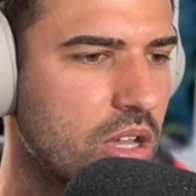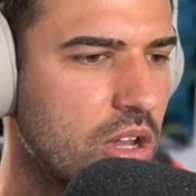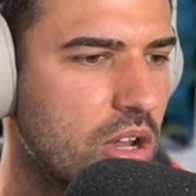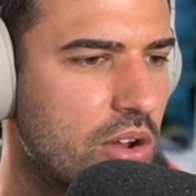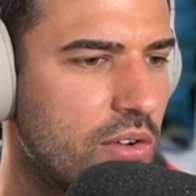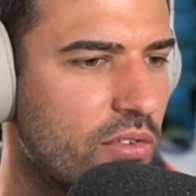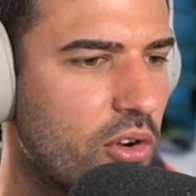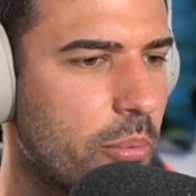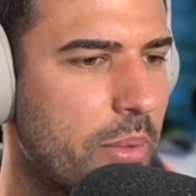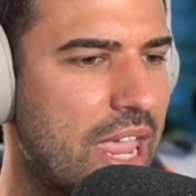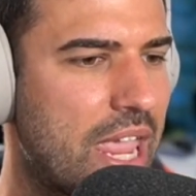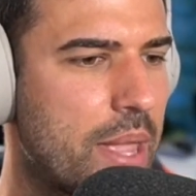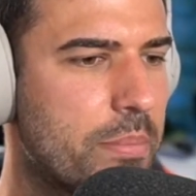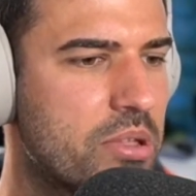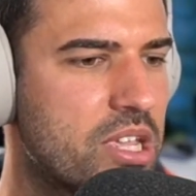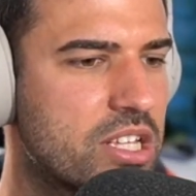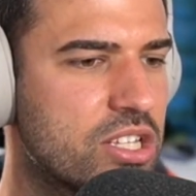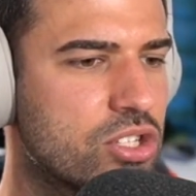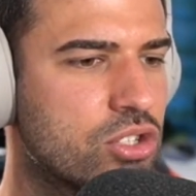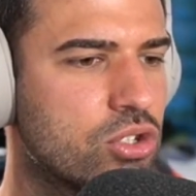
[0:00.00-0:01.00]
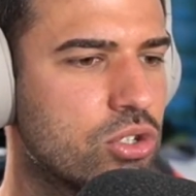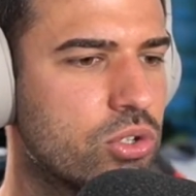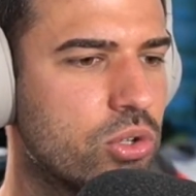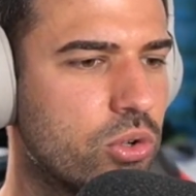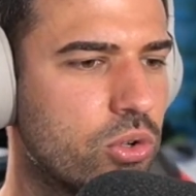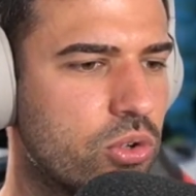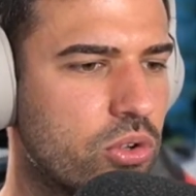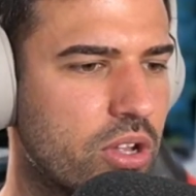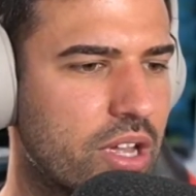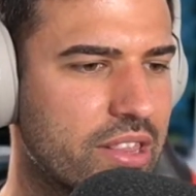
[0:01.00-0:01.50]
From ambience
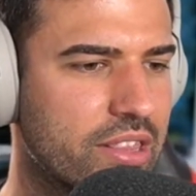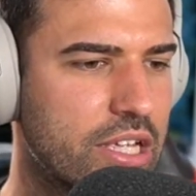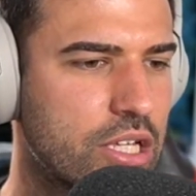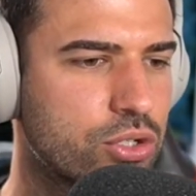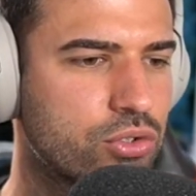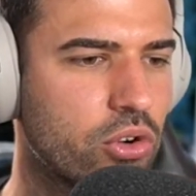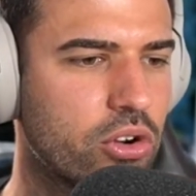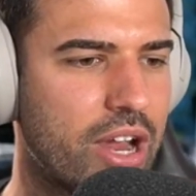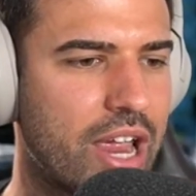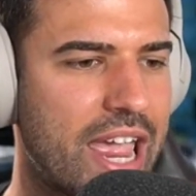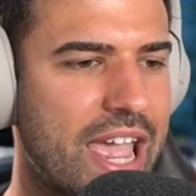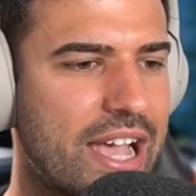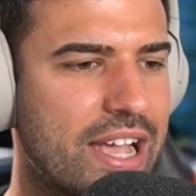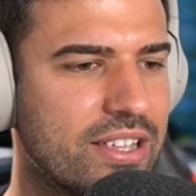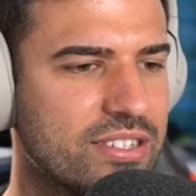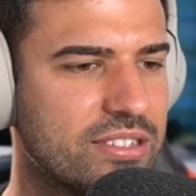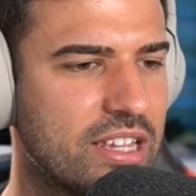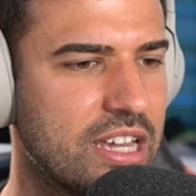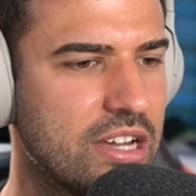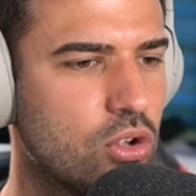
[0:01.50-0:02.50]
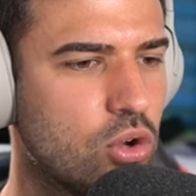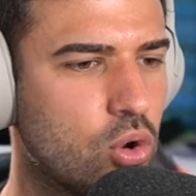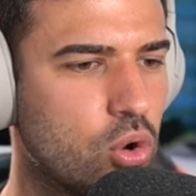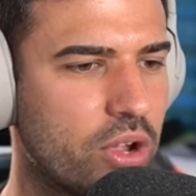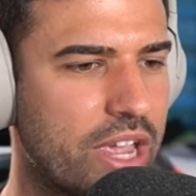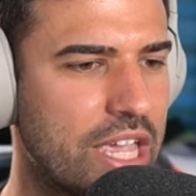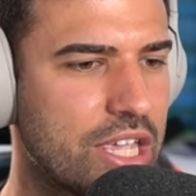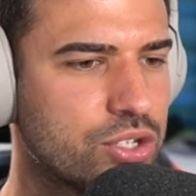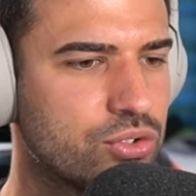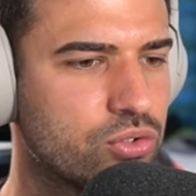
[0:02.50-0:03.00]
to electro house and
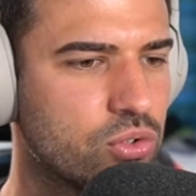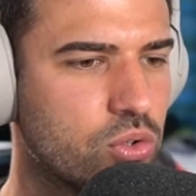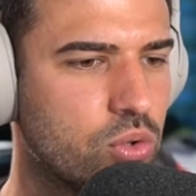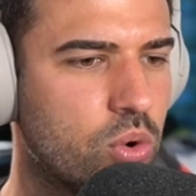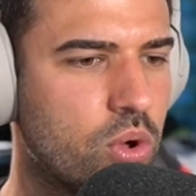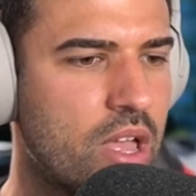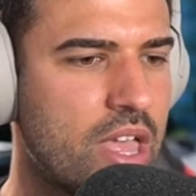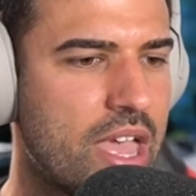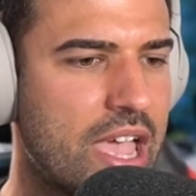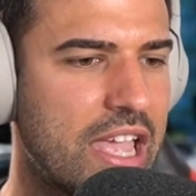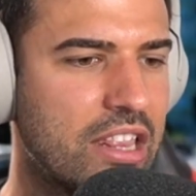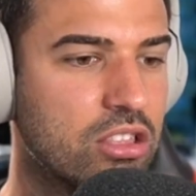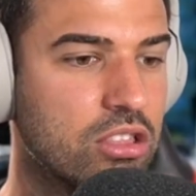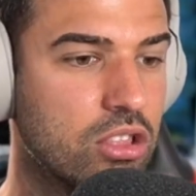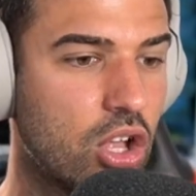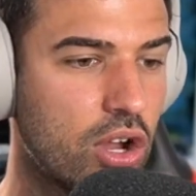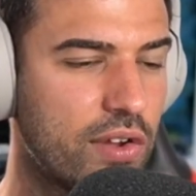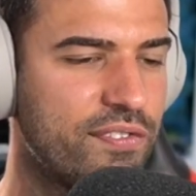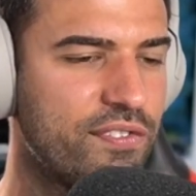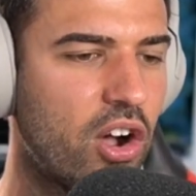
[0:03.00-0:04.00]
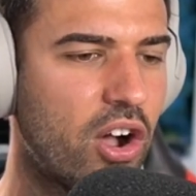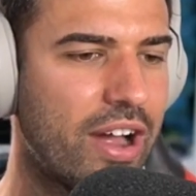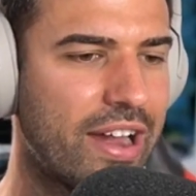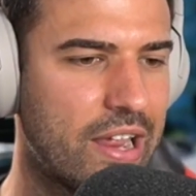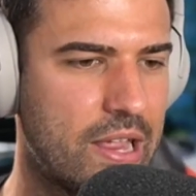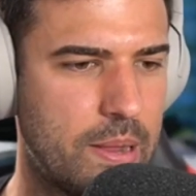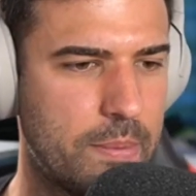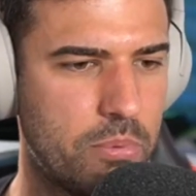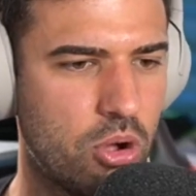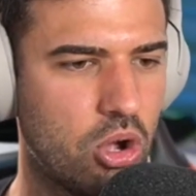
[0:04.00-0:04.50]
orchestral and lo-fi
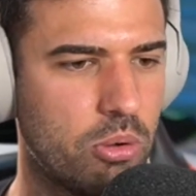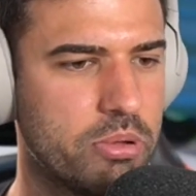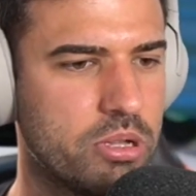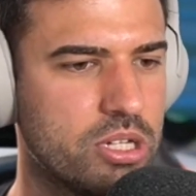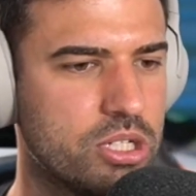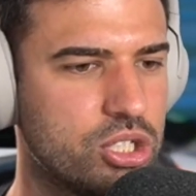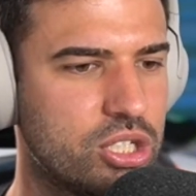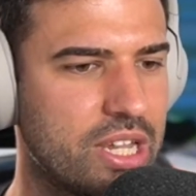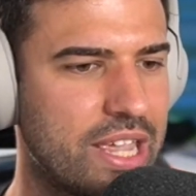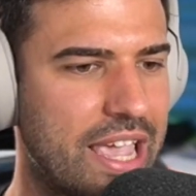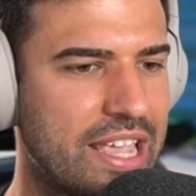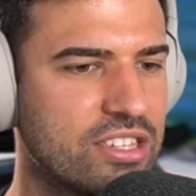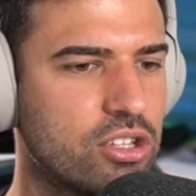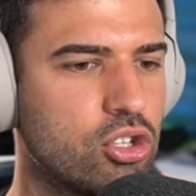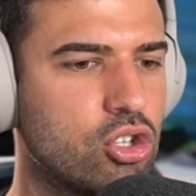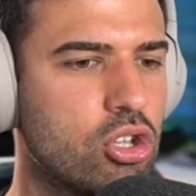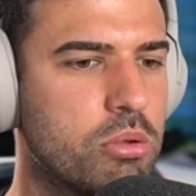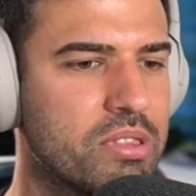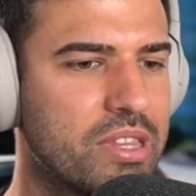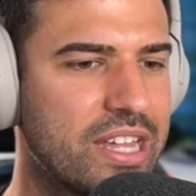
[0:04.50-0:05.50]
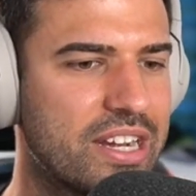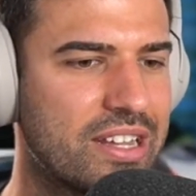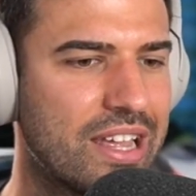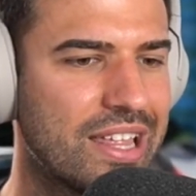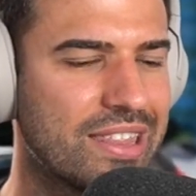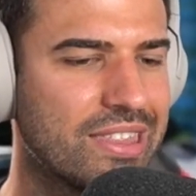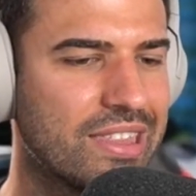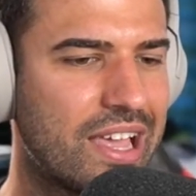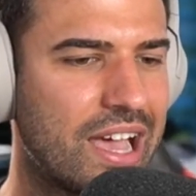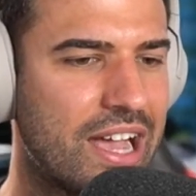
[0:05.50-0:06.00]
hip-hop, she has accumulated a
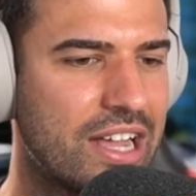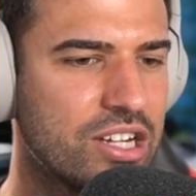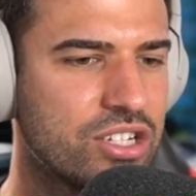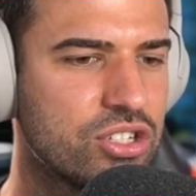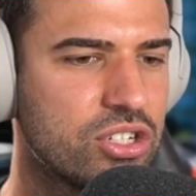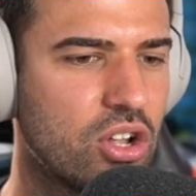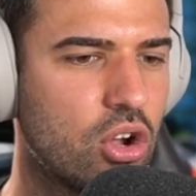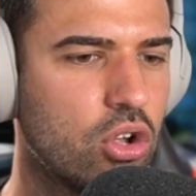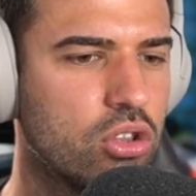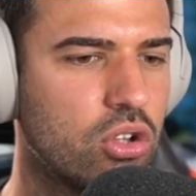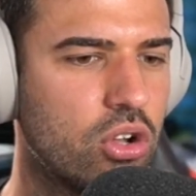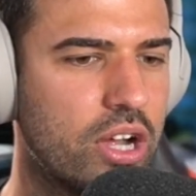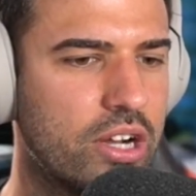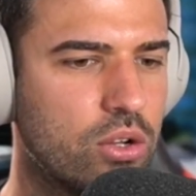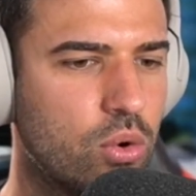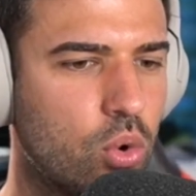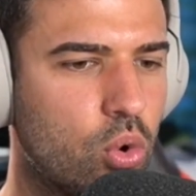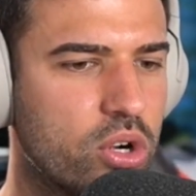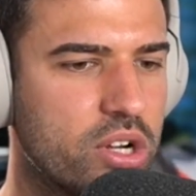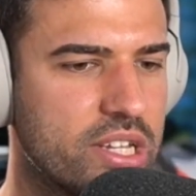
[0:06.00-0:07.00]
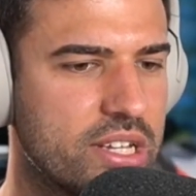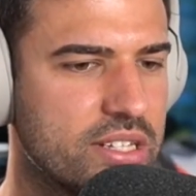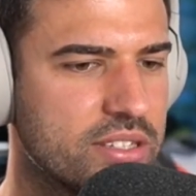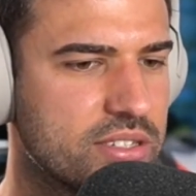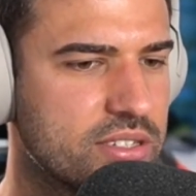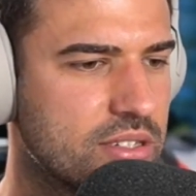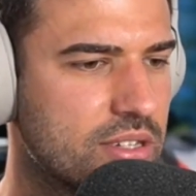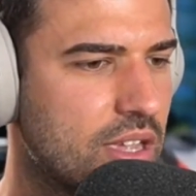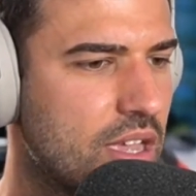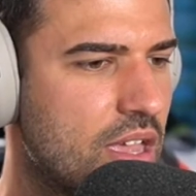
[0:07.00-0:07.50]
large online
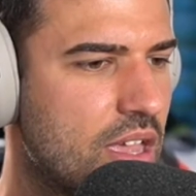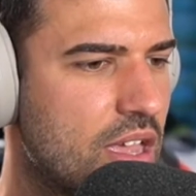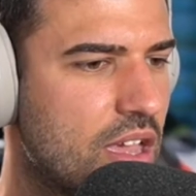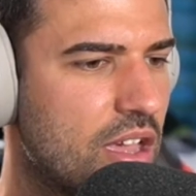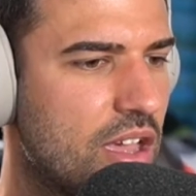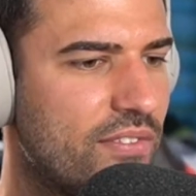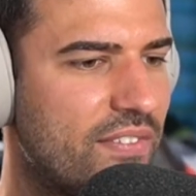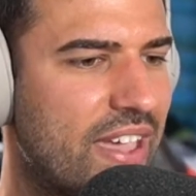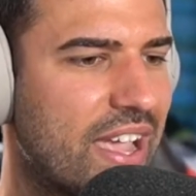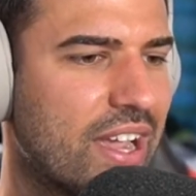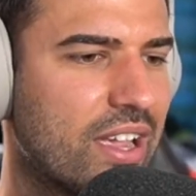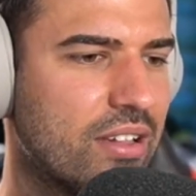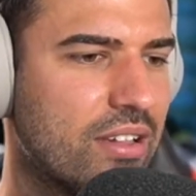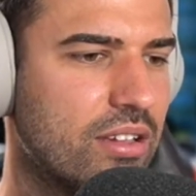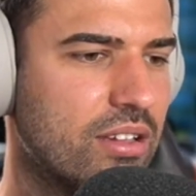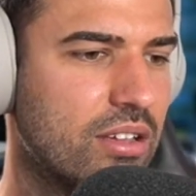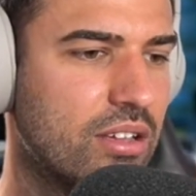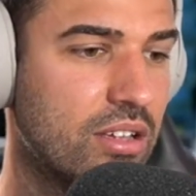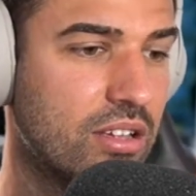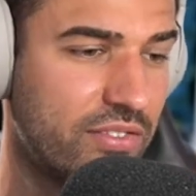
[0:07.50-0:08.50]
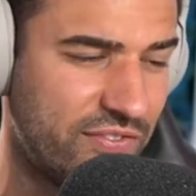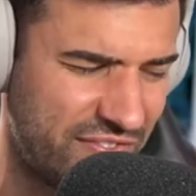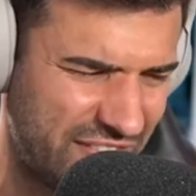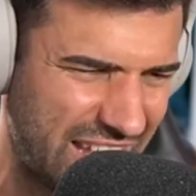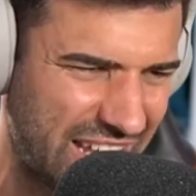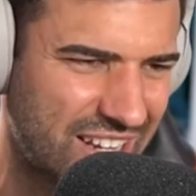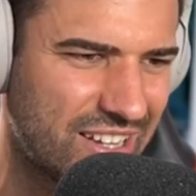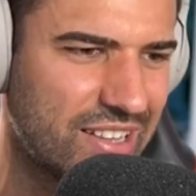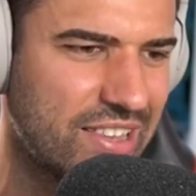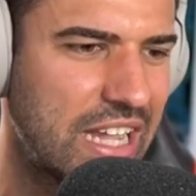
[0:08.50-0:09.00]
audience that
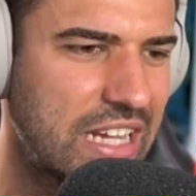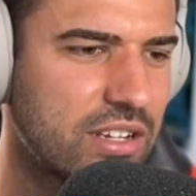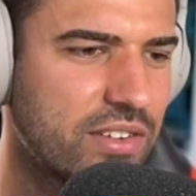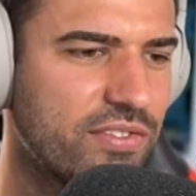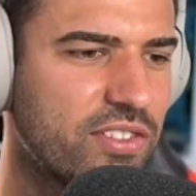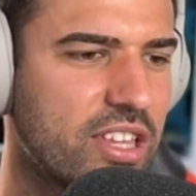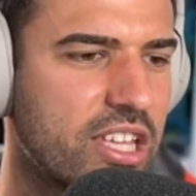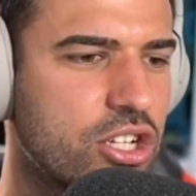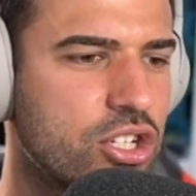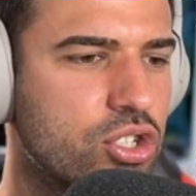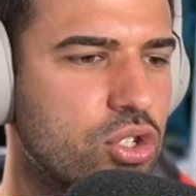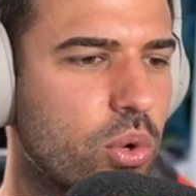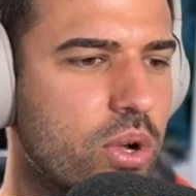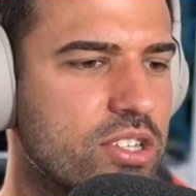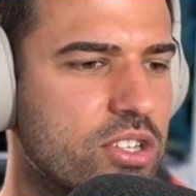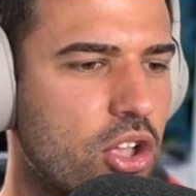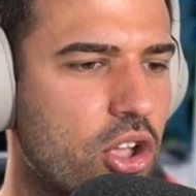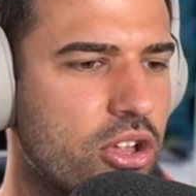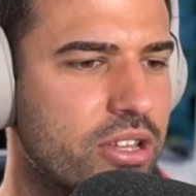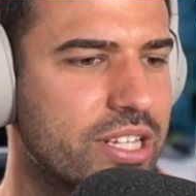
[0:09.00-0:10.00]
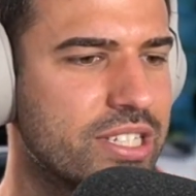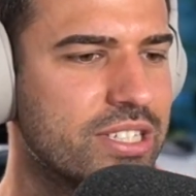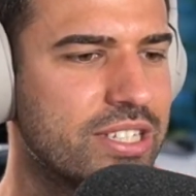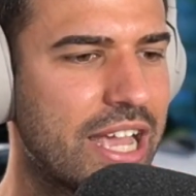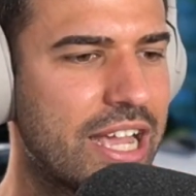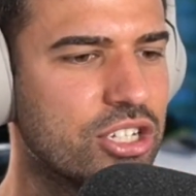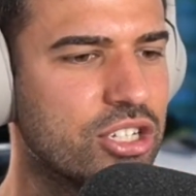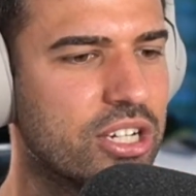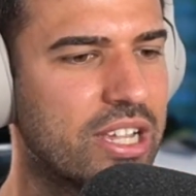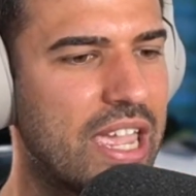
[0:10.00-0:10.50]
collectively enjoys her
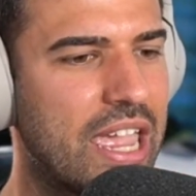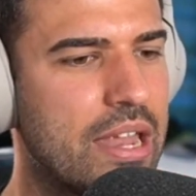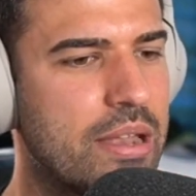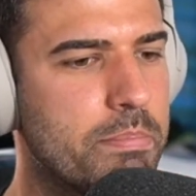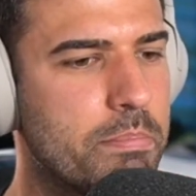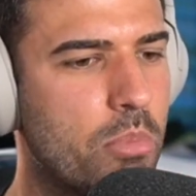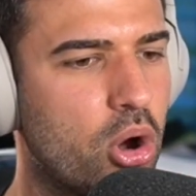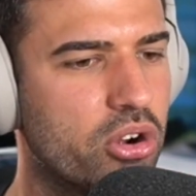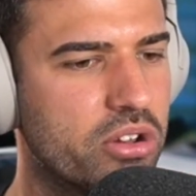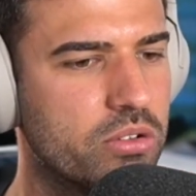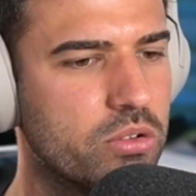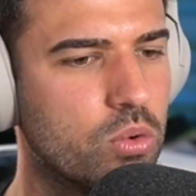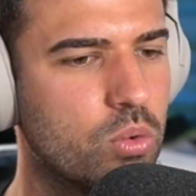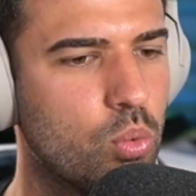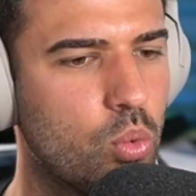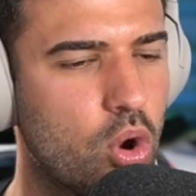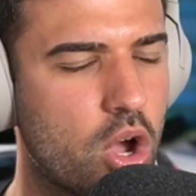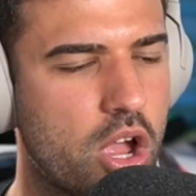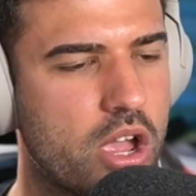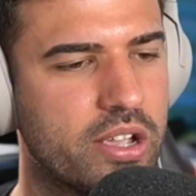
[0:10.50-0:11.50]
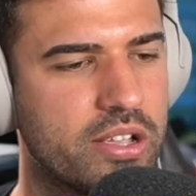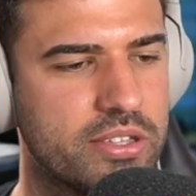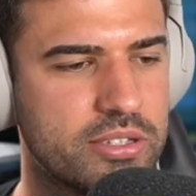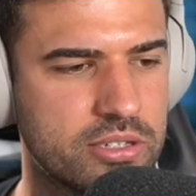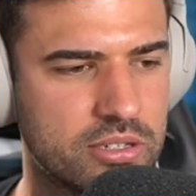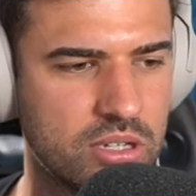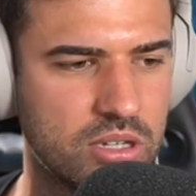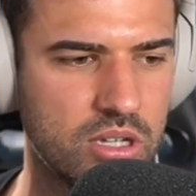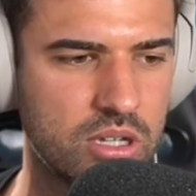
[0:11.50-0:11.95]
nostalgic and modern works.